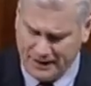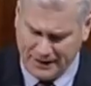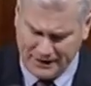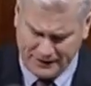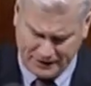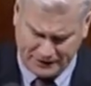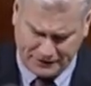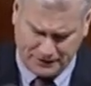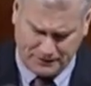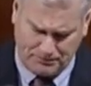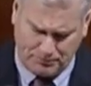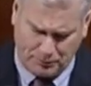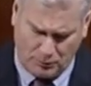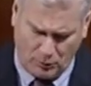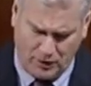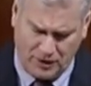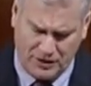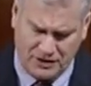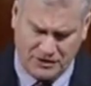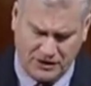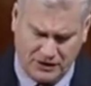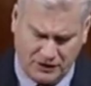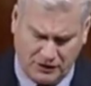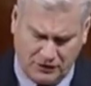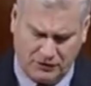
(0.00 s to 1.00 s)
that the
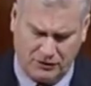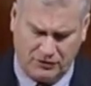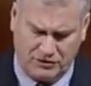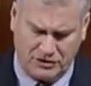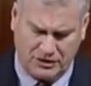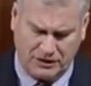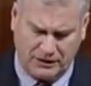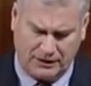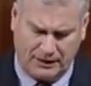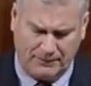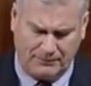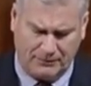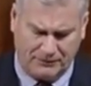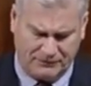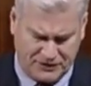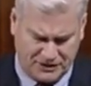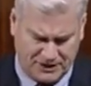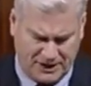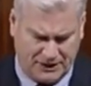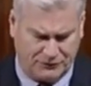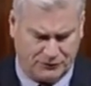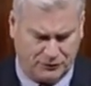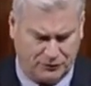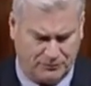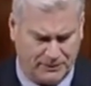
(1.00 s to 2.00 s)
Boys and Girls Club of
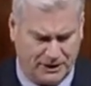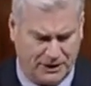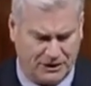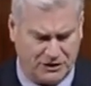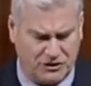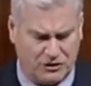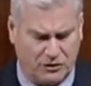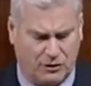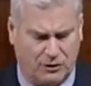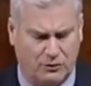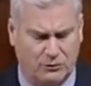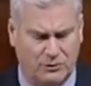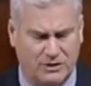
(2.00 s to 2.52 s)
Central Minnesota